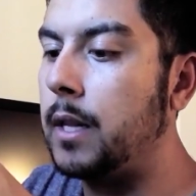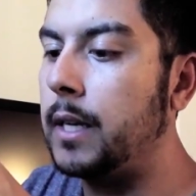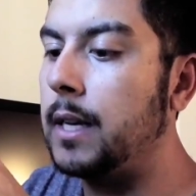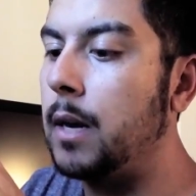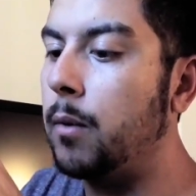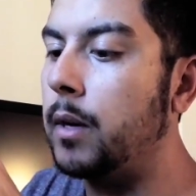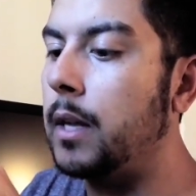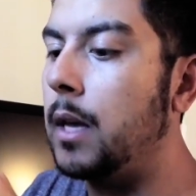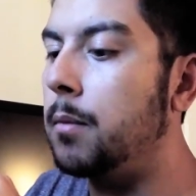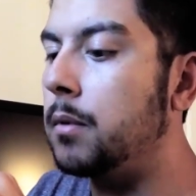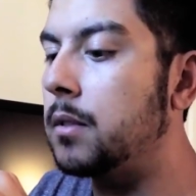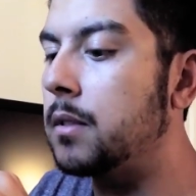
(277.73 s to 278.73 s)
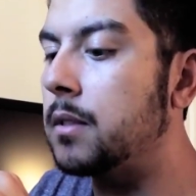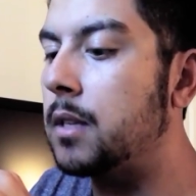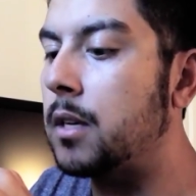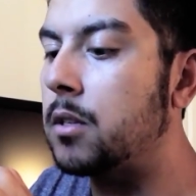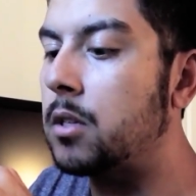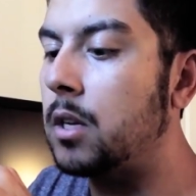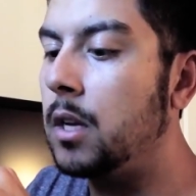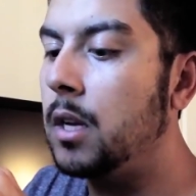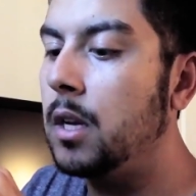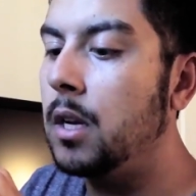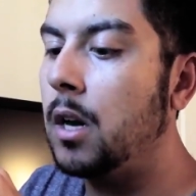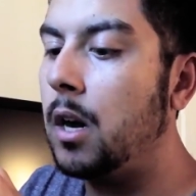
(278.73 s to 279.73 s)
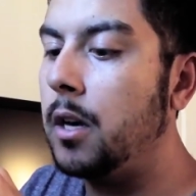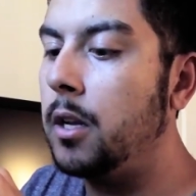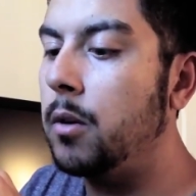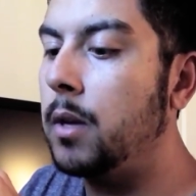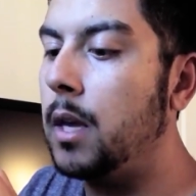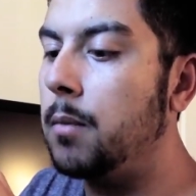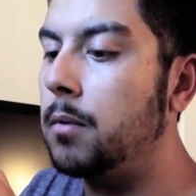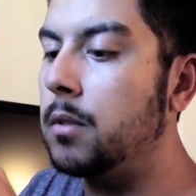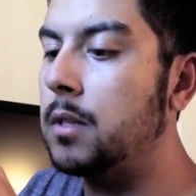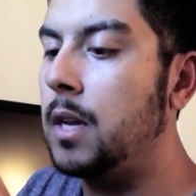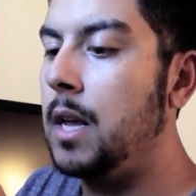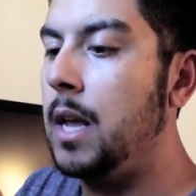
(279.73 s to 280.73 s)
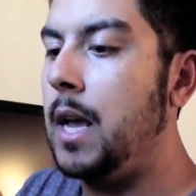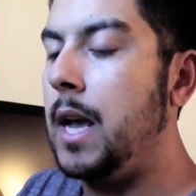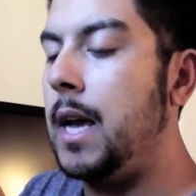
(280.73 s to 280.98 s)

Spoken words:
like network cables and such, audio cables.